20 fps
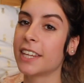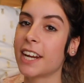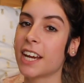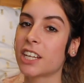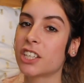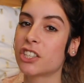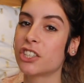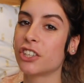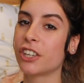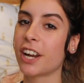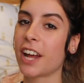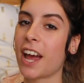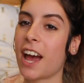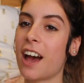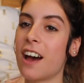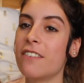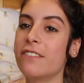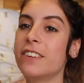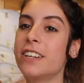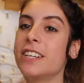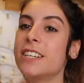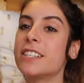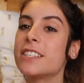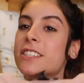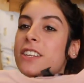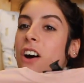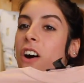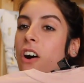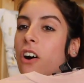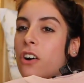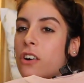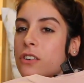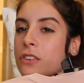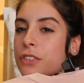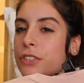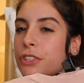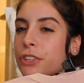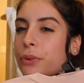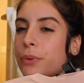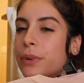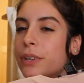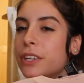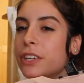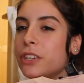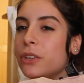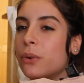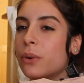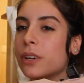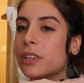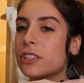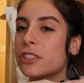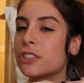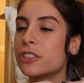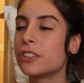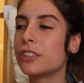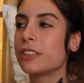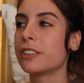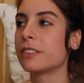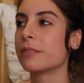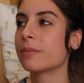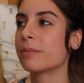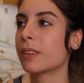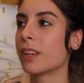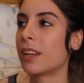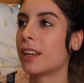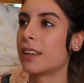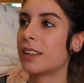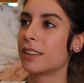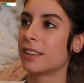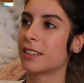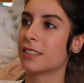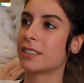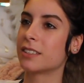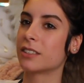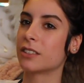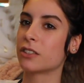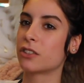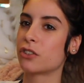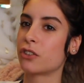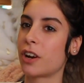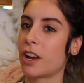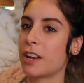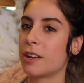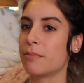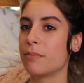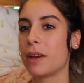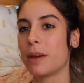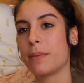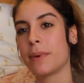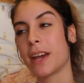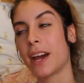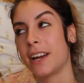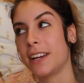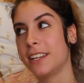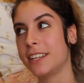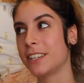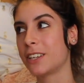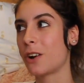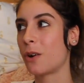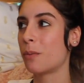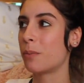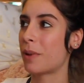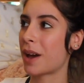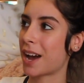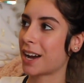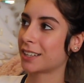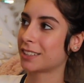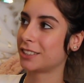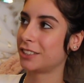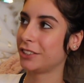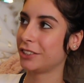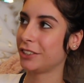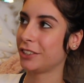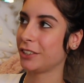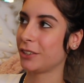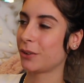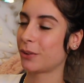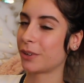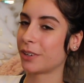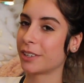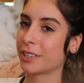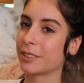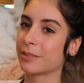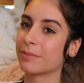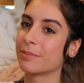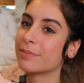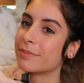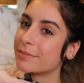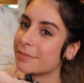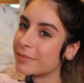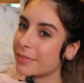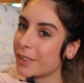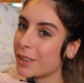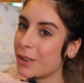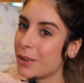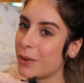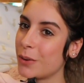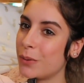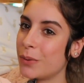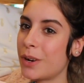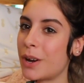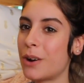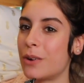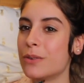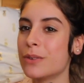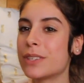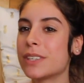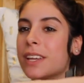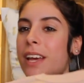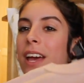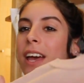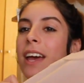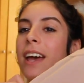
The next shirt I have is also a New York shirt. This is a trend. Maybe I need to go back to New York. Who knows?